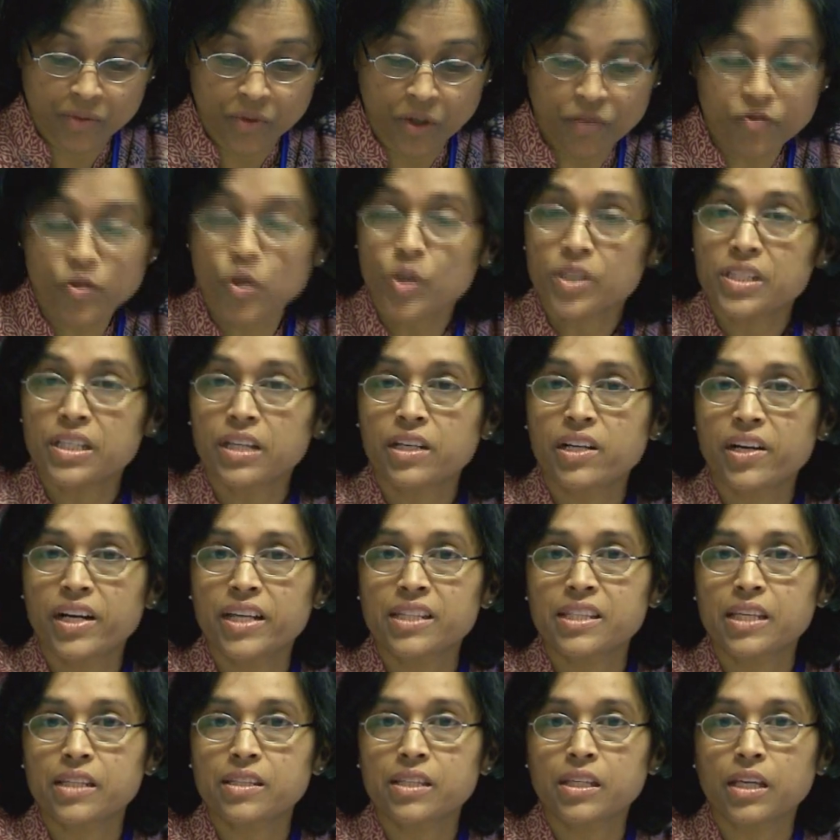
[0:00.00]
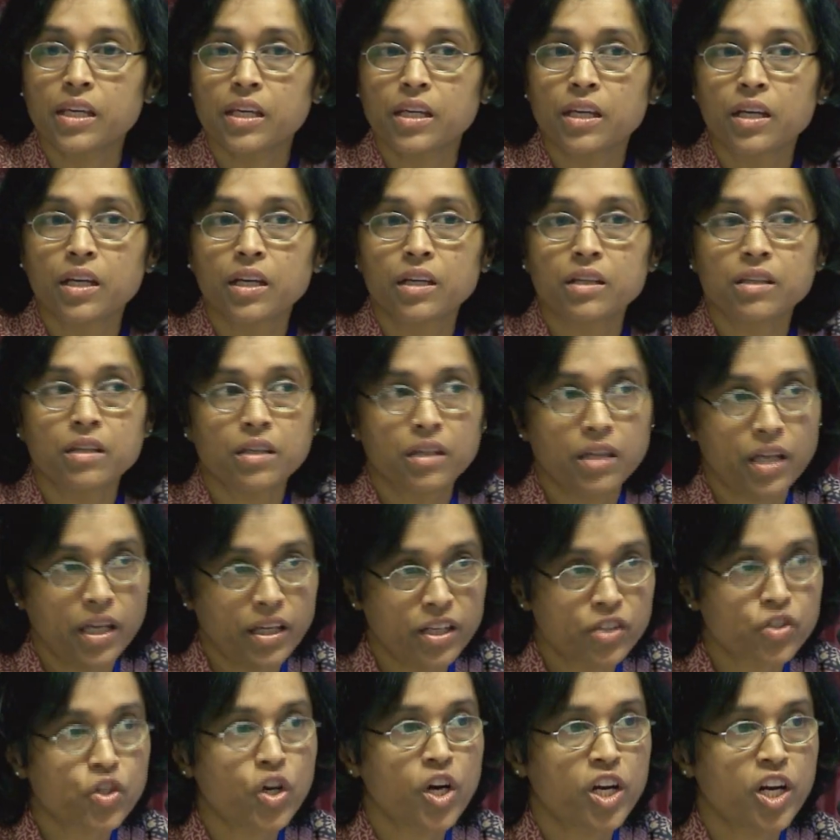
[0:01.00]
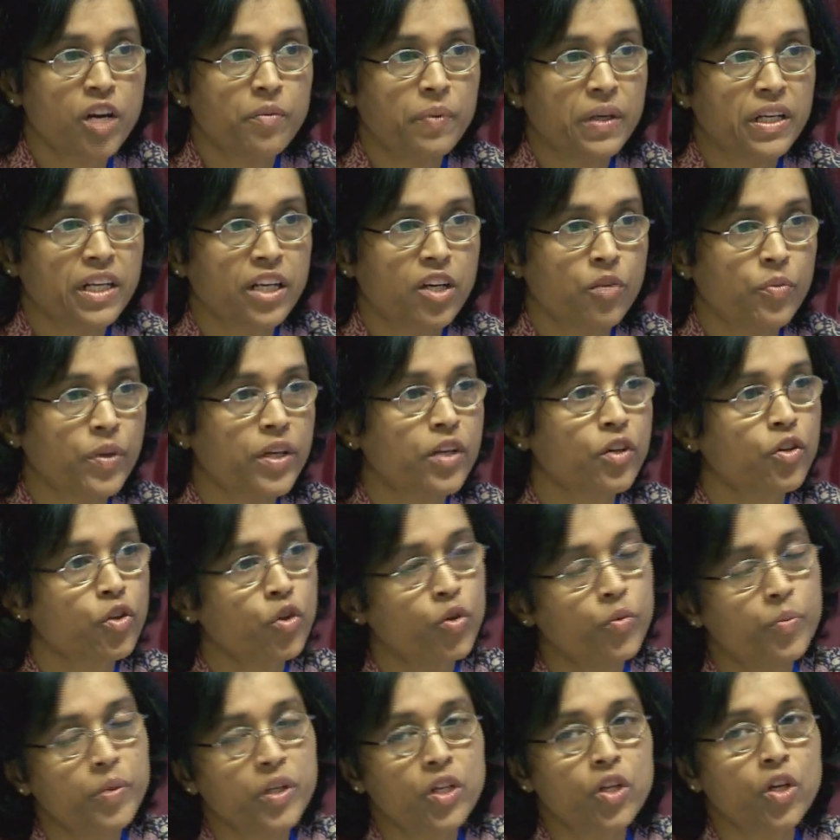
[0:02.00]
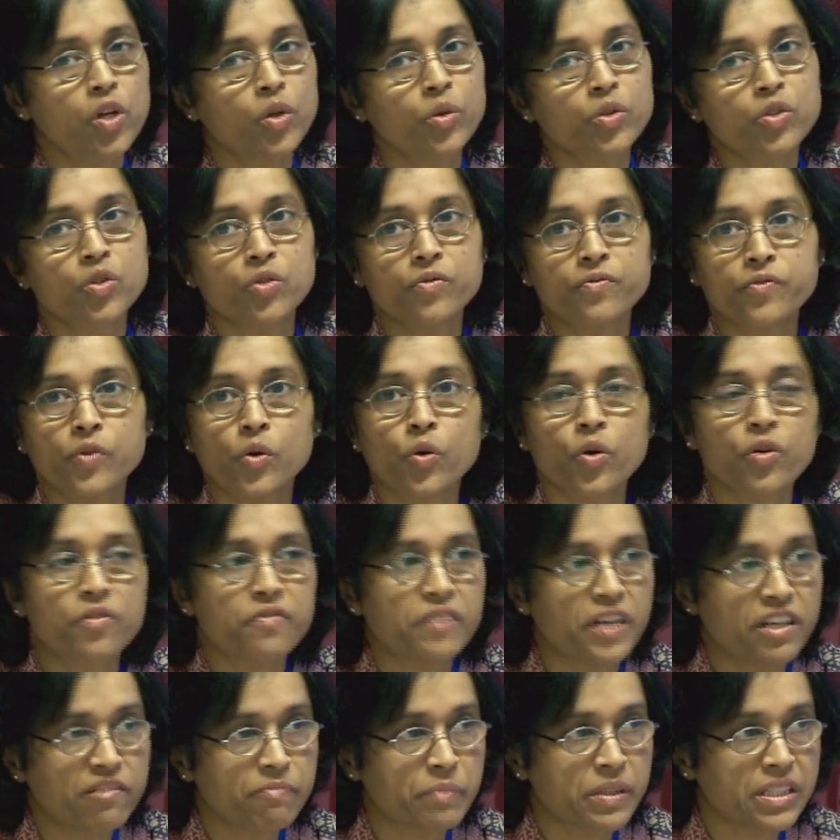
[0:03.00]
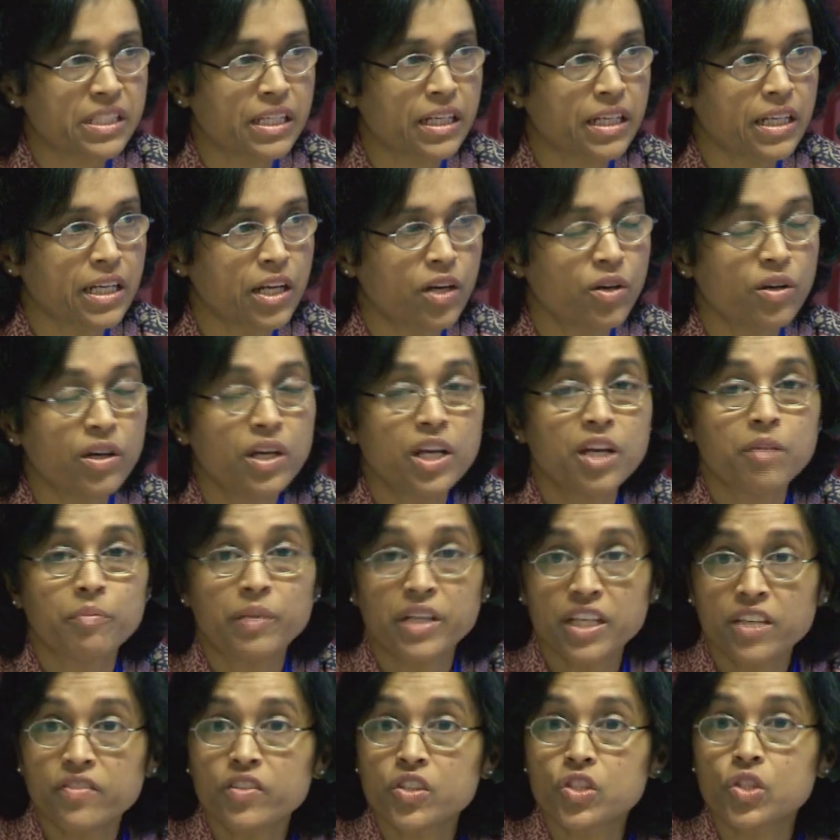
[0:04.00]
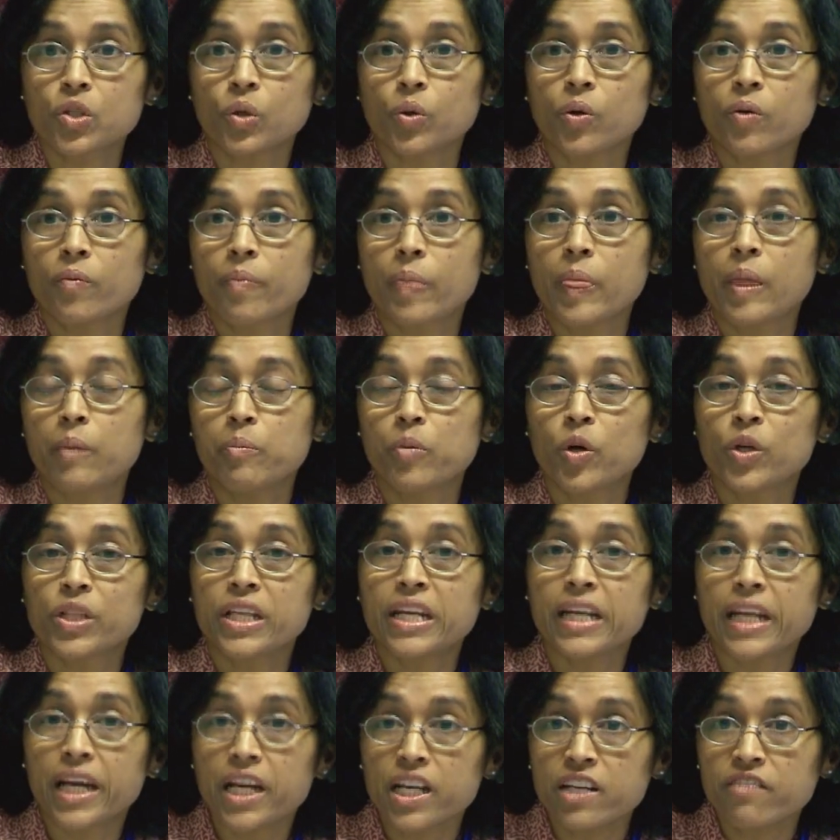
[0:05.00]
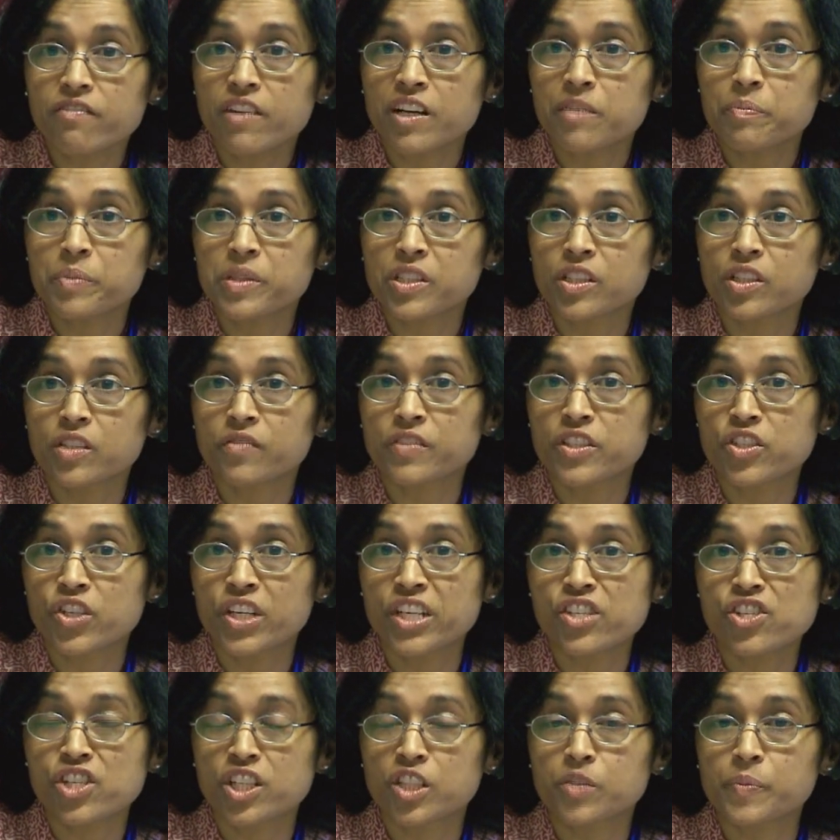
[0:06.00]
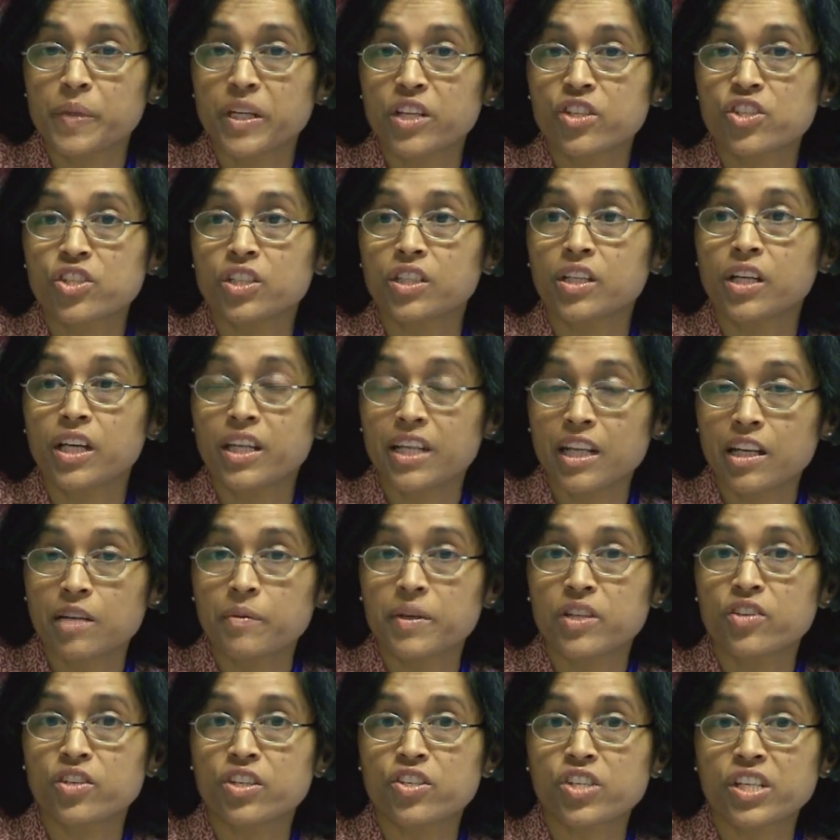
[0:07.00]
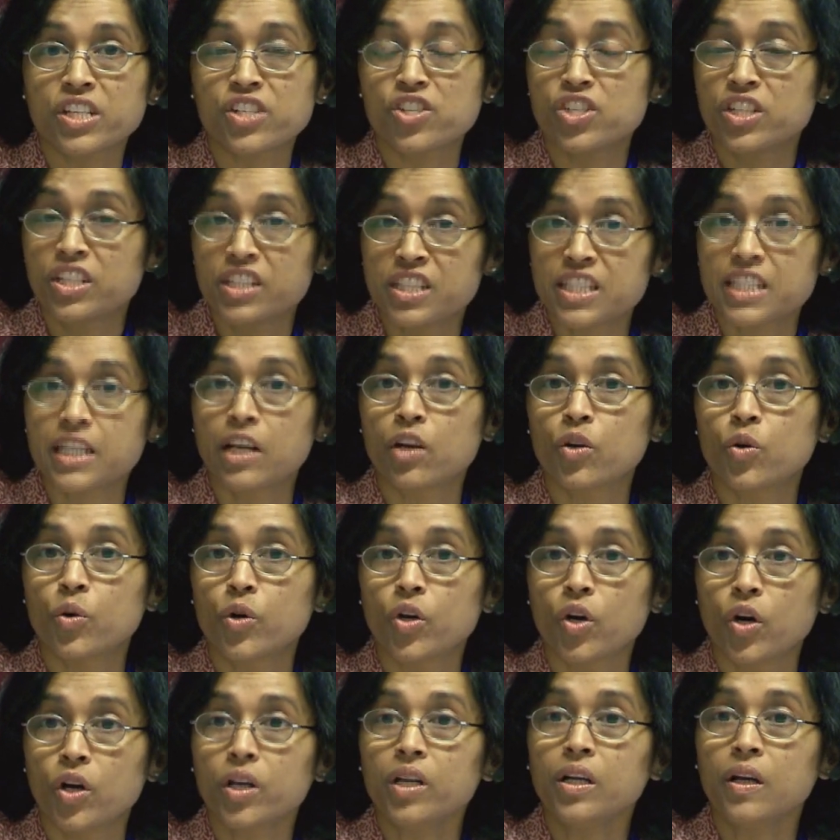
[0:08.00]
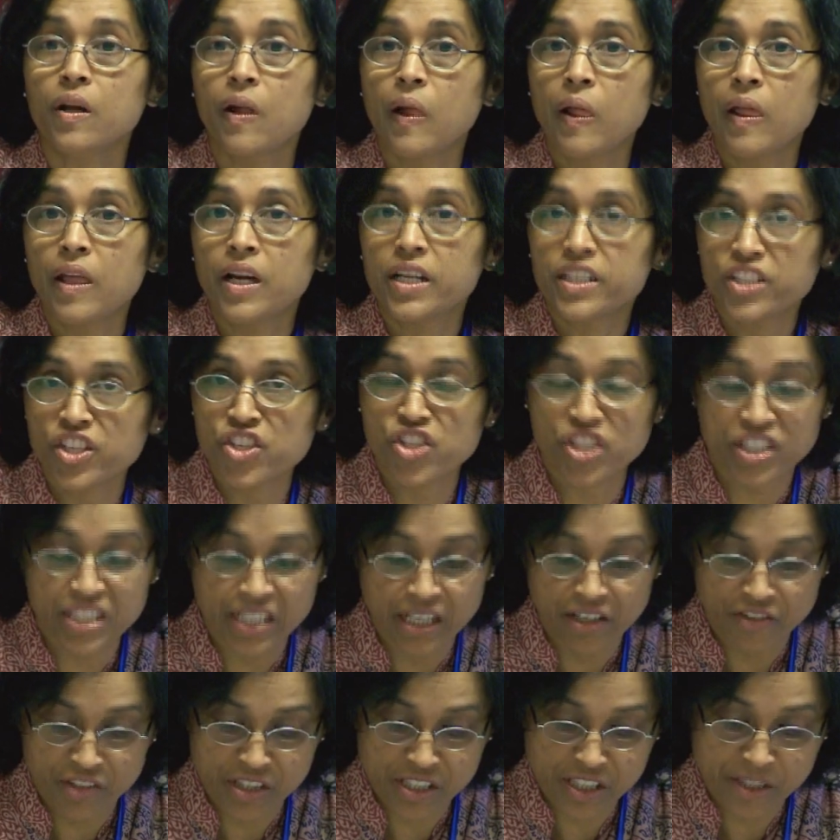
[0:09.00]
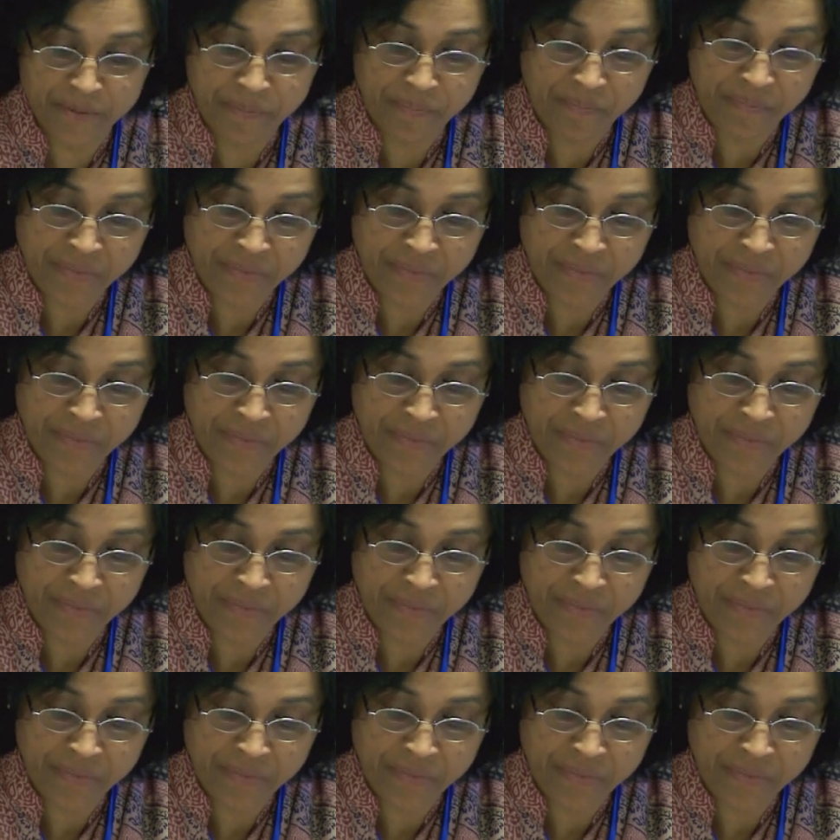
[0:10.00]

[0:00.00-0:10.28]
Of course, under SSA, it has gone up a little bit. It could be close to 4 or 5% now. But even so, more than 95% of education expenditure in elementary education is still going on teacher salaries.